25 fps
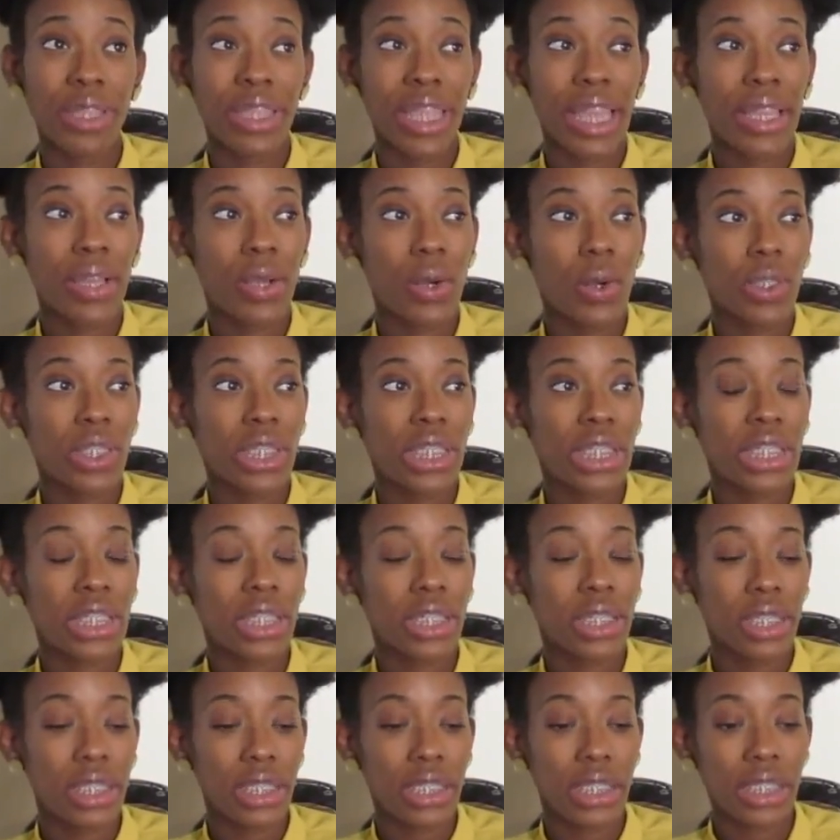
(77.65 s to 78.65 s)
that goes
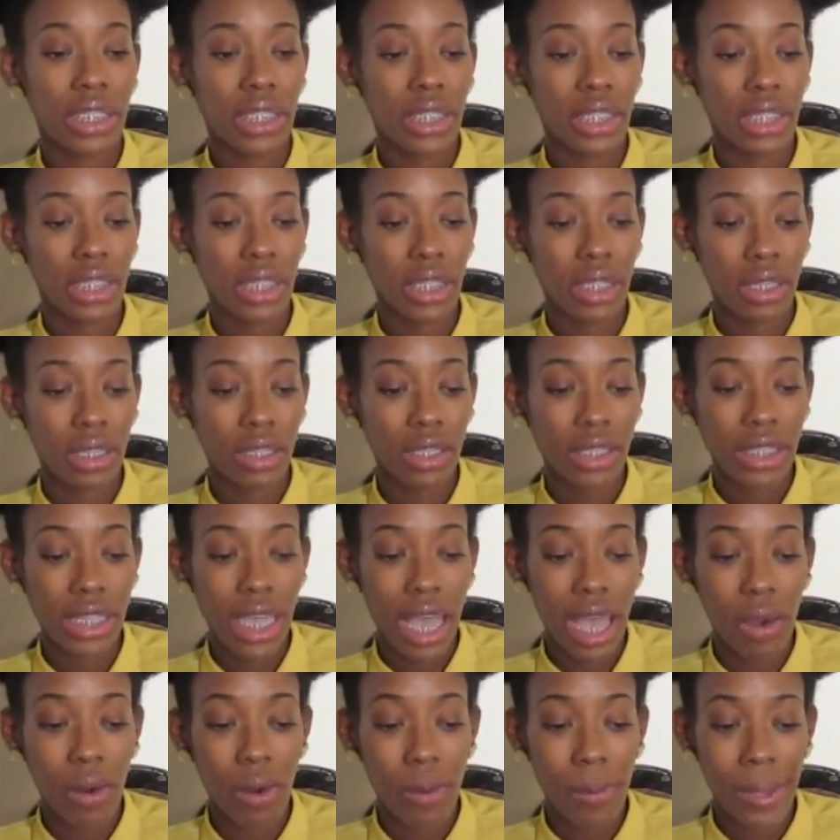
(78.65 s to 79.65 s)
into
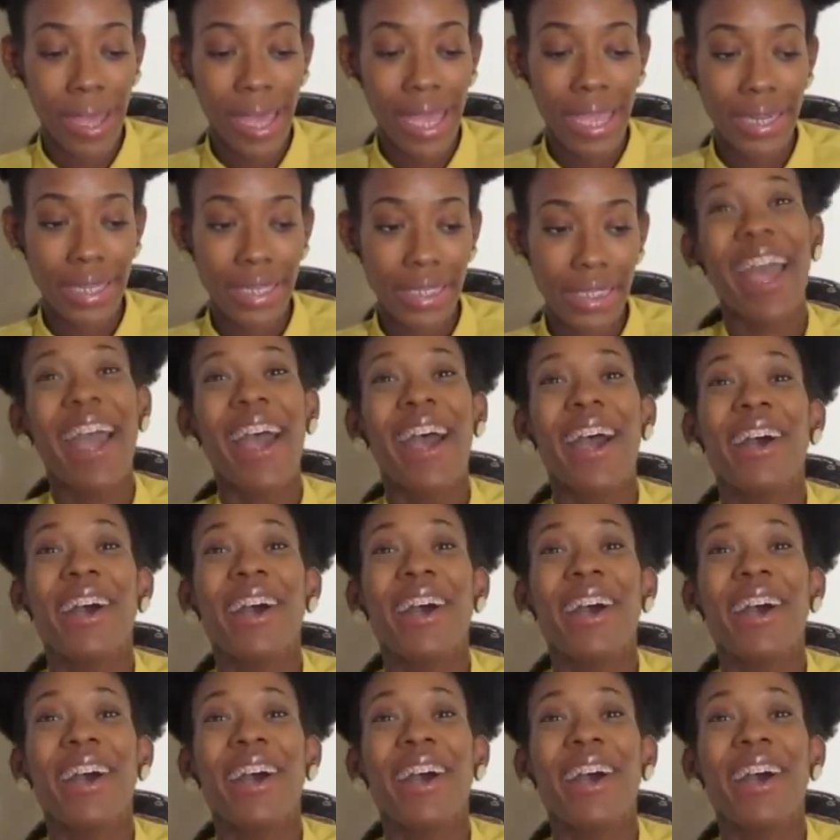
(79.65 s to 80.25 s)
our bodies,